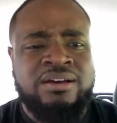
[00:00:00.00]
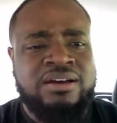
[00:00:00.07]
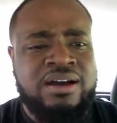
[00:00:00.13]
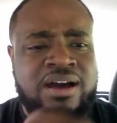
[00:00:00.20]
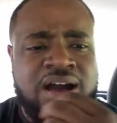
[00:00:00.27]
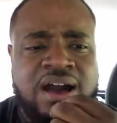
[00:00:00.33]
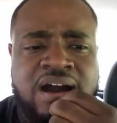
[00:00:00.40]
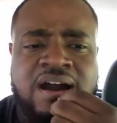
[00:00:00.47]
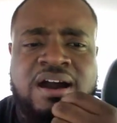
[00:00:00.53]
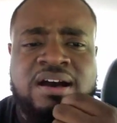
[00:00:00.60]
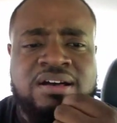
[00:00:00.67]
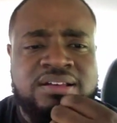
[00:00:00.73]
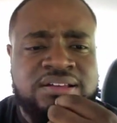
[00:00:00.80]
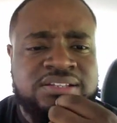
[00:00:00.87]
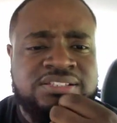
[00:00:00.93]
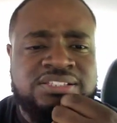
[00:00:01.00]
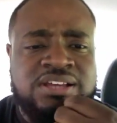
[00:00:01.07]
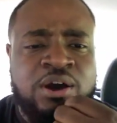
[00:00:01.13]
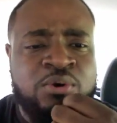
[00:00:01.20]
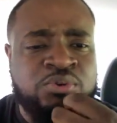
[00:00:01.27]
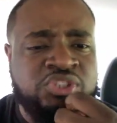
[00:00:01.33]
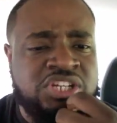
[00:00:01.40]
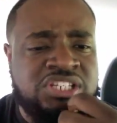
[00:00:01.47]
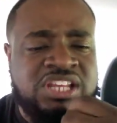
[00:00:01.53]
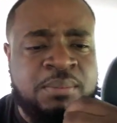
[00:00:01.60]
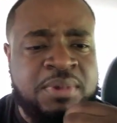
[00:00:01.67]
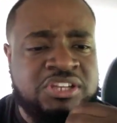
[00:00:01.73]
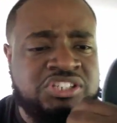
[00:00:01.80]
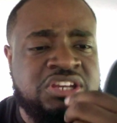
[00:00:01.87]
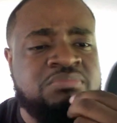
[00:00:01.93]
Oh, so she
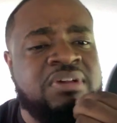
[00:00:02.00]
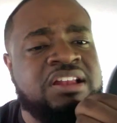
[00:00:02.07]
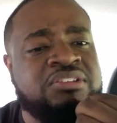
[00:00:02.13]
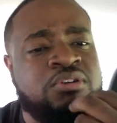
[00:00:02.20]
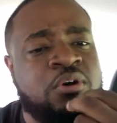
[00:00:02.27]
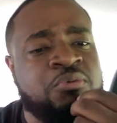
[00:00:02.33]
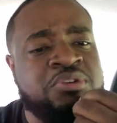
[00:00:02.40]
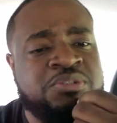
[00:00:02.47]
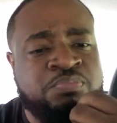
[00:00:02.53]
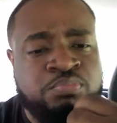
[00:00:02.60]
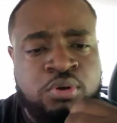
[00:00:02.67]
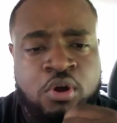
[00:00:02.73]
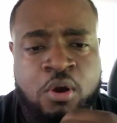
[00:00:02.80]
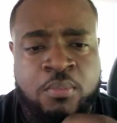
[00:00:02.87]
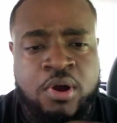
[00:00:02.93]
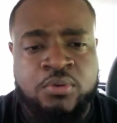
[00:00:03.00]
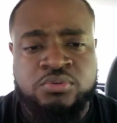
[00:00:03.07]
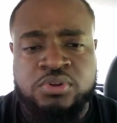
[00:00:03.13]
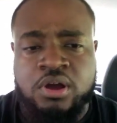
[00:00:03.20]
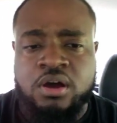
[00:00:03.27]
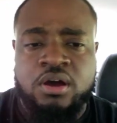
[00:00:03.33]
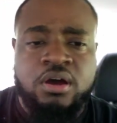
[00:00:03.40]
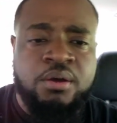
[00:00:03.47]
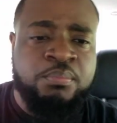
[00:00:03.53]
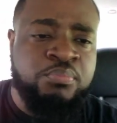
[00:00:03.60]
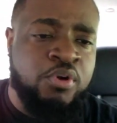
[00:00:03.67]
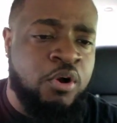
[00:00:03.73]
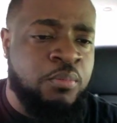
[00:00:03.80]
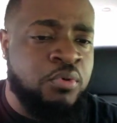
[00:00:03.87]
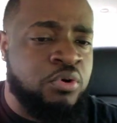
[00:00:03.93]
talking about she about to go on this promo uh
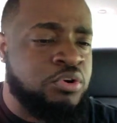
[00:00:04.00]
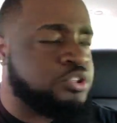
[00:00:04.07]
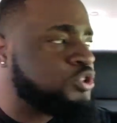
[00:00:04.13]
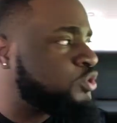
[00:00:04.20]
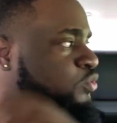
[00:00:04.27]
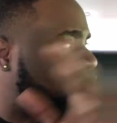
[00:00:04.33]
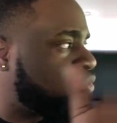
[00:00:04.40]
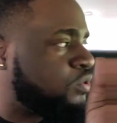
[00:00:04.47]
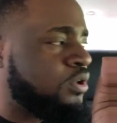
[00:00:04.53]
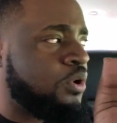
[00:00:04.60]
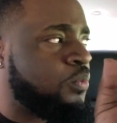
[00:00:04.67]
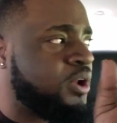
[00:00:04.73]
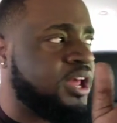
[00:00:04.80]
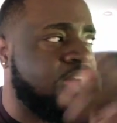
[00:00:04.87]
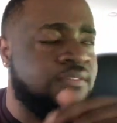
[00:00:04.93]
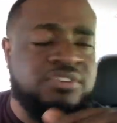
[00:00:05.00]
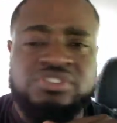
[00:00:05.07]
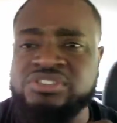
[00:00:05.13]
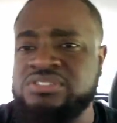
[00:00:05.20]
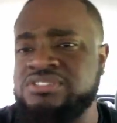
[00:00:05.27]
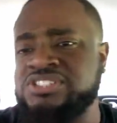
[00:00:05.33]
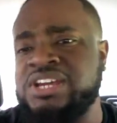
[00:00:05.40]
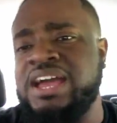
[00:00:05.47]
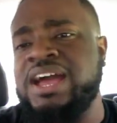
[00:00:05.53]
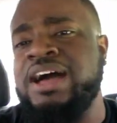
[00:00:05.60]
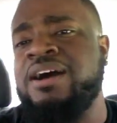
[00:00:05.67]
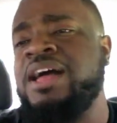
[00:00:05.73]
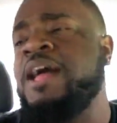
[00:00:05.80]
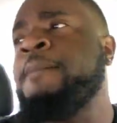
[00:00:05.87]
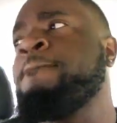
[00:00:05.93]
promo tour or whatever,
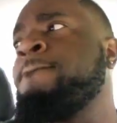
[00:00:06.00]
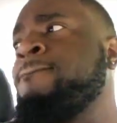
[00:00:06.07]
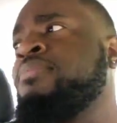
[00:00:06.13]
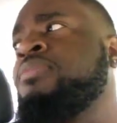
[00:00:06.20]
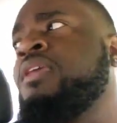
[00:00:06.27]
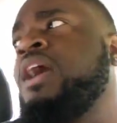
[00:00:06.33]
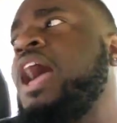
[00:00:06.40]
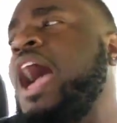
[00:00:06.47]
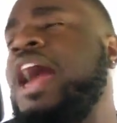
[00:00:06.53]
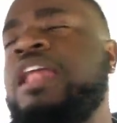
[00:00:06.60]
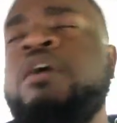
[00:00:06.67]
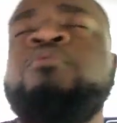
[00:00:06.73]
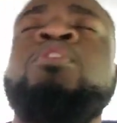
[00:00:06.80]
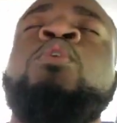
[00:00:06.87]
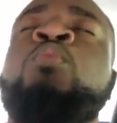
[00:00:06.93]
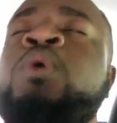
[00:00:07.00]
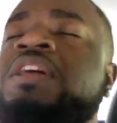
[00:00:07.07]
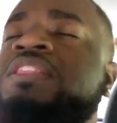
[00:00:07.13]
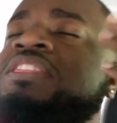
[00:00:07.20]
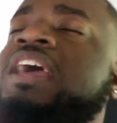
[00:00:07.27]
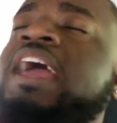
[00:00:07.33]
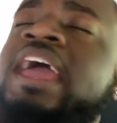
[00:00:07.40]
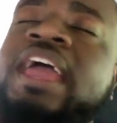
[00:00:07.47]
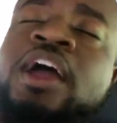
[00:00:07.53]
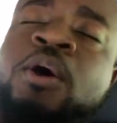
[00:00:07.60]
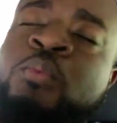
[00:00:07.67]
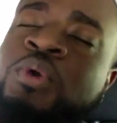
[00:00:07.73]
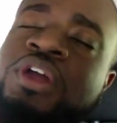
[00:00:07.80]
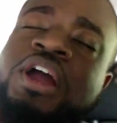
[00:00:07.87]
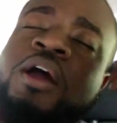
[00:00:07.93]
child. I don't know what the
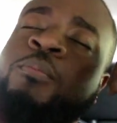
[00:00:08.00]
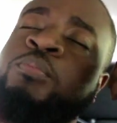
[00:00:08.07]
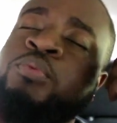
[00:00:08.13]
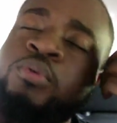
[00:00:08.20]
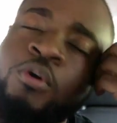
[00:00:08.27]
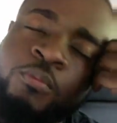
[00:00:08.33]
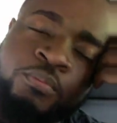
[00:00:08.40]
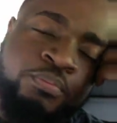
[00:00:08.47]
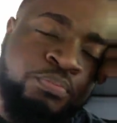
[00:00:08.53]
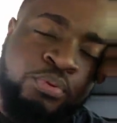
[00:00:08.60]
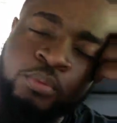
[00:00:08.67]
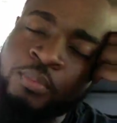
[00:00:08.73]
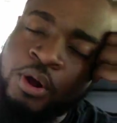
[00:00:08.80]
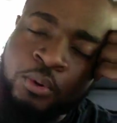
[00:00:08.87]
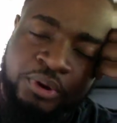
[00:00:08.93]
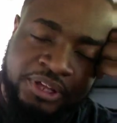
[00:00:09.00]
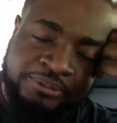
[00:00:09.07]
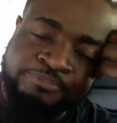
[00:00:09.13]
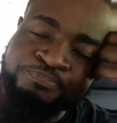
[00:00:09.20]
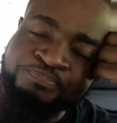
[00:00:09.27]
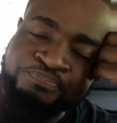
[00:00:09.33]
hell we are pro promoting.